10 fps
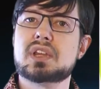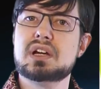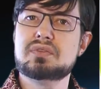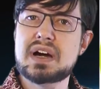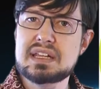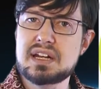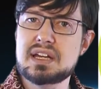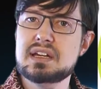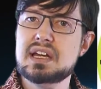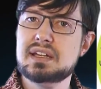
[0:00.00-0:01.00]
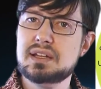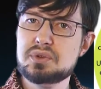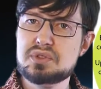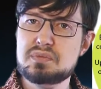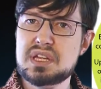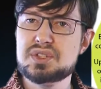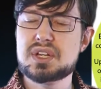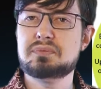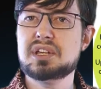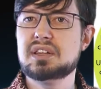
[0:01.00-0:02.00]
Finally, it can also mean
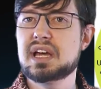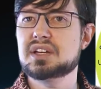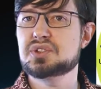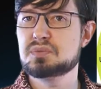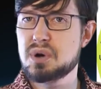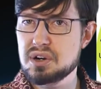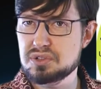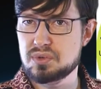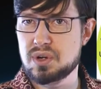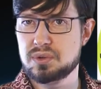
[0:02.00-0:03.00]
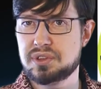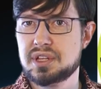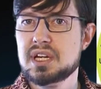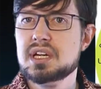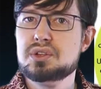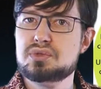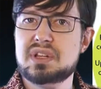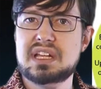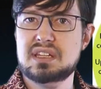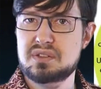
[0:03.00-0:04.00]
something like a smart growth, so
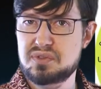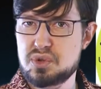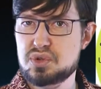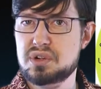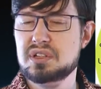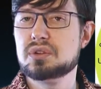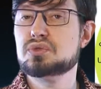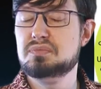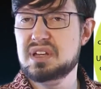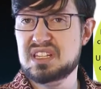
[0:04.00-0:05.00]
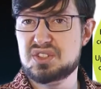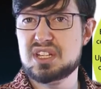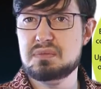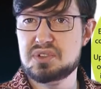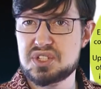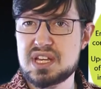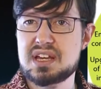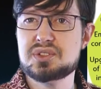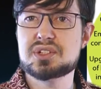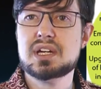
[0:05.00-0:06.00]
that in the future you don't repeat the same
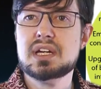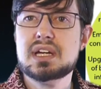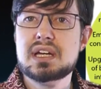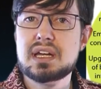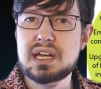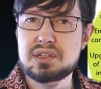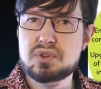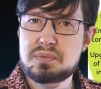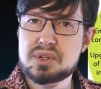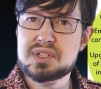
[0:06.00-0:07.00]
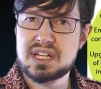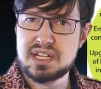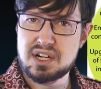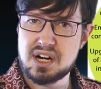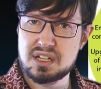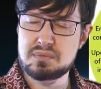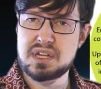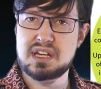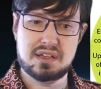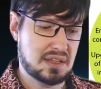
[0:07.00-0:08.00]
mistakes and you're building an
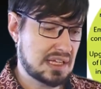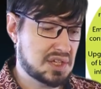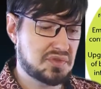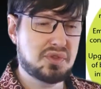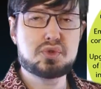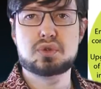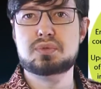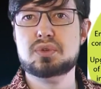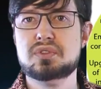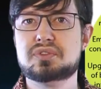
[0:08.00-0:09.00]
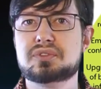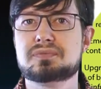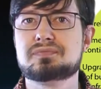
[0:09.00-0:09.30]
economy that is future proof.